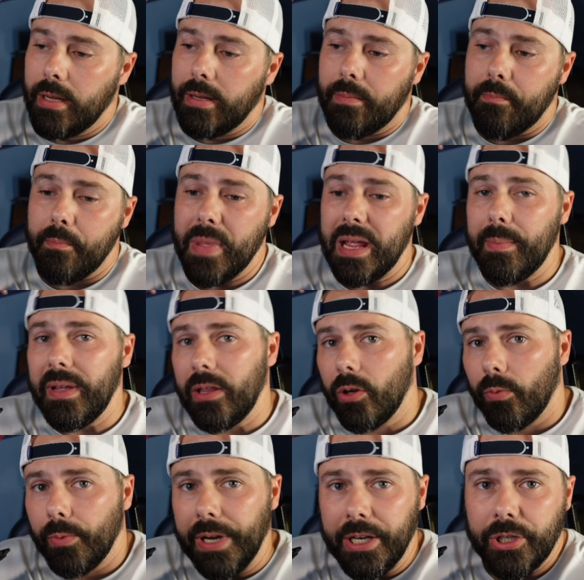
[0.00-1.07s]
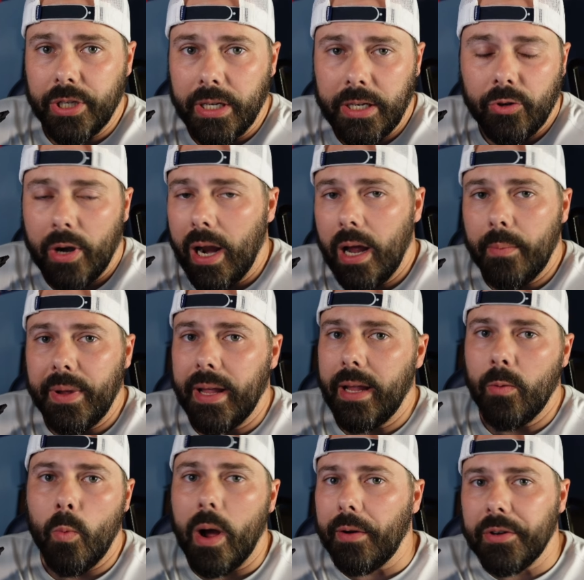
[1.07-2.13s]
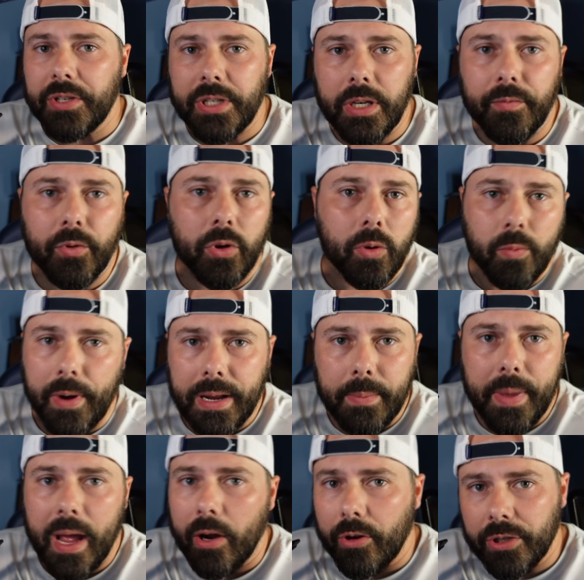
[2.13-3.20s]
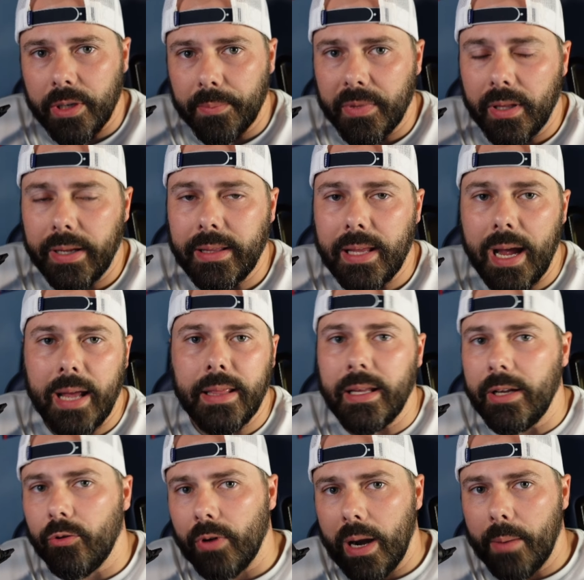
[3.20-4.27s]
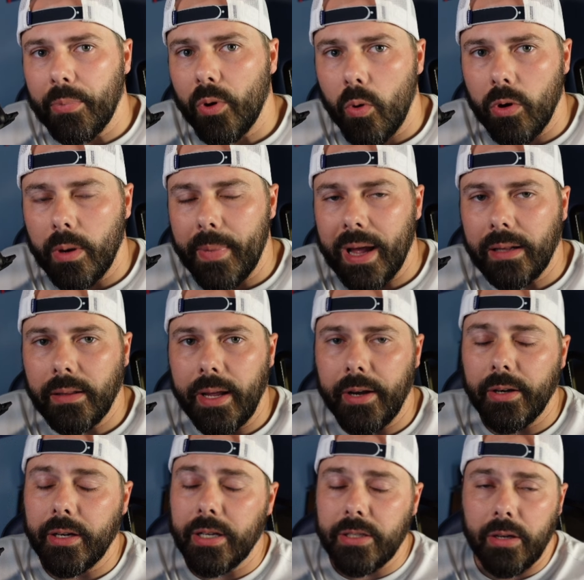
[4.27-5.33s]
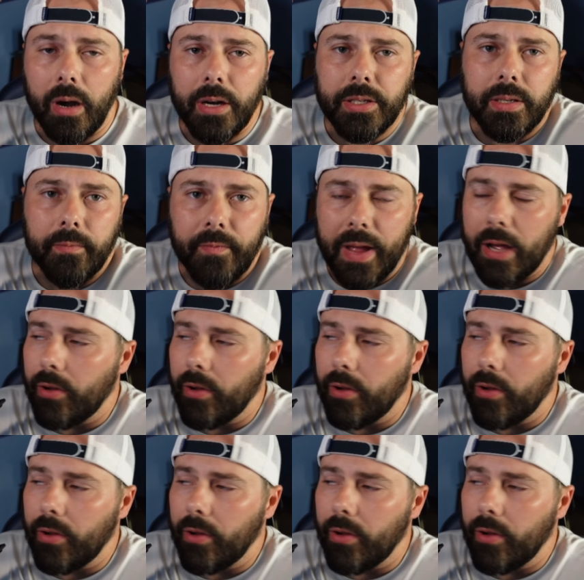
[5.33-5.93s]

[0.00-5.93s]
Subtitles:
maybe they'll reach and grab a wide receiver or running back or something like that and then grab a quarterback later because there are some value.